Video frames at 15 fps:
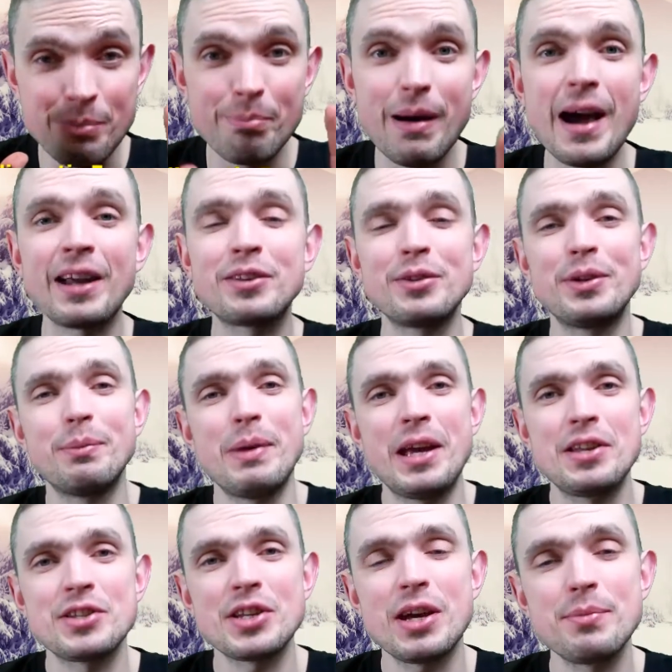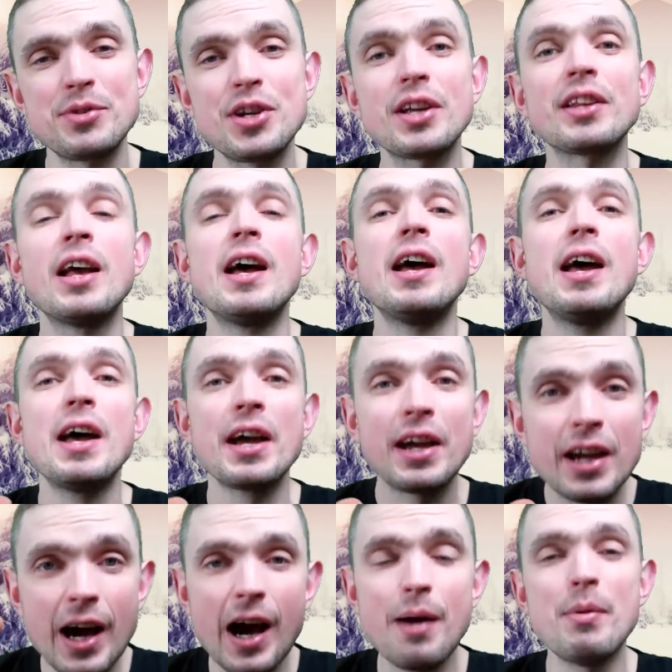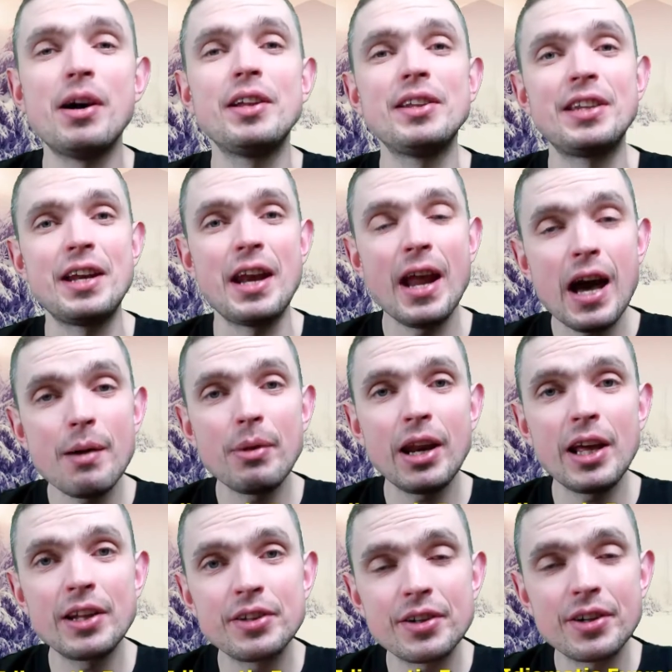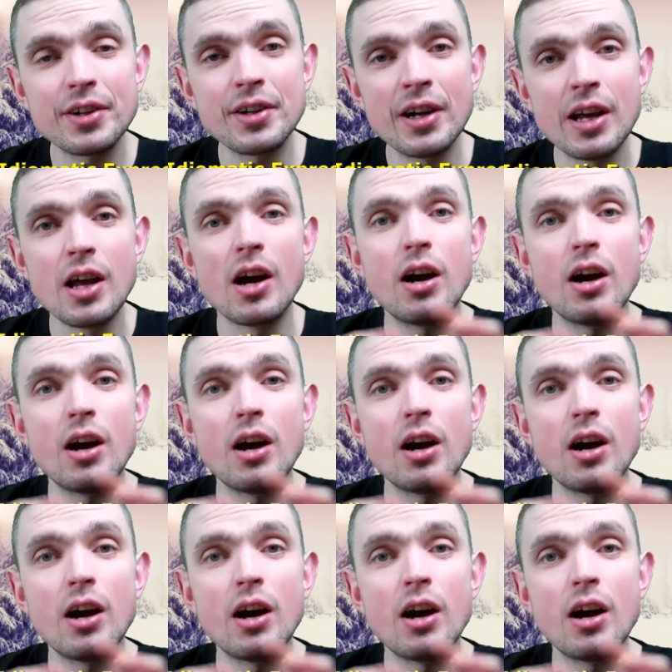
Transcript: back to the main subject. Common denominator